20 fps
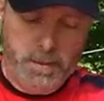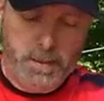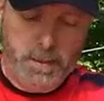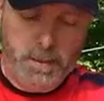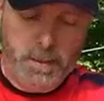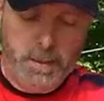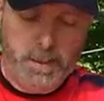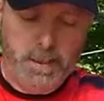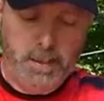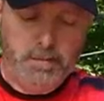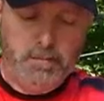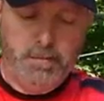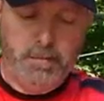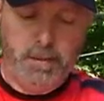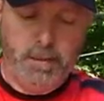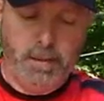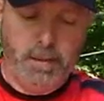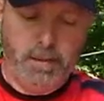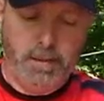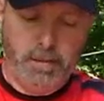and a half
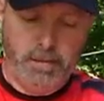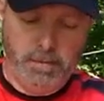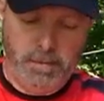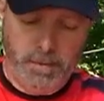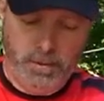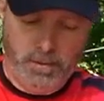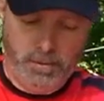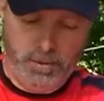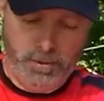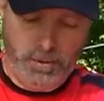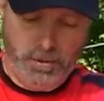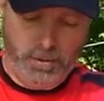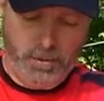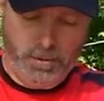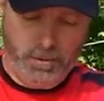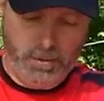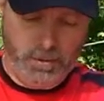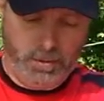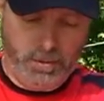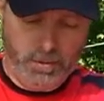of kosher
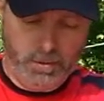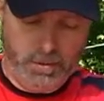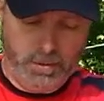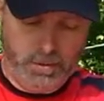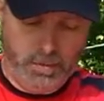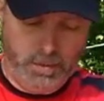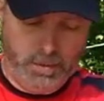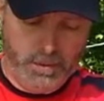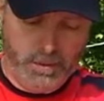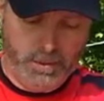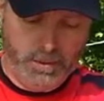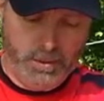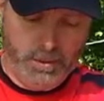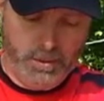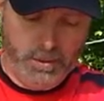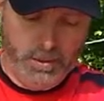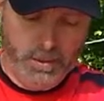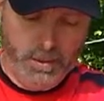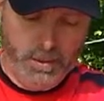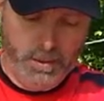salt,
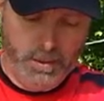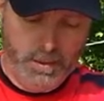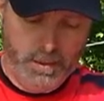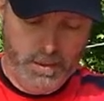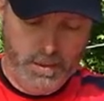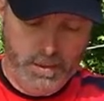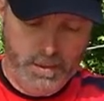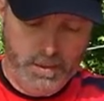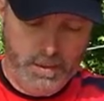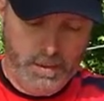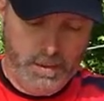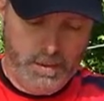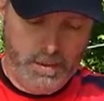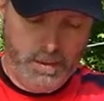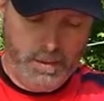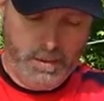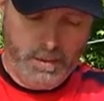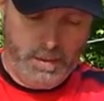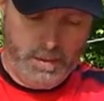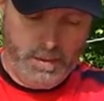which
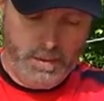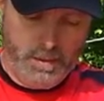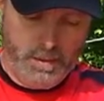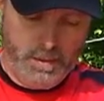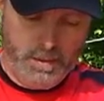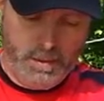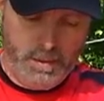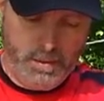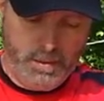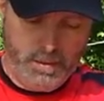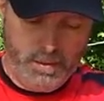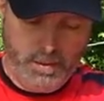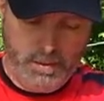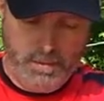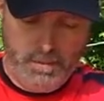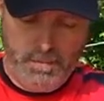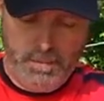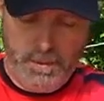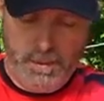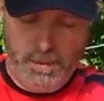that
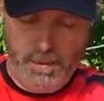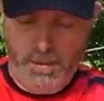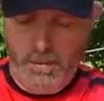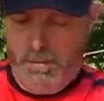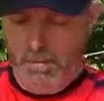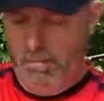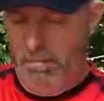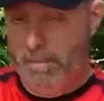should be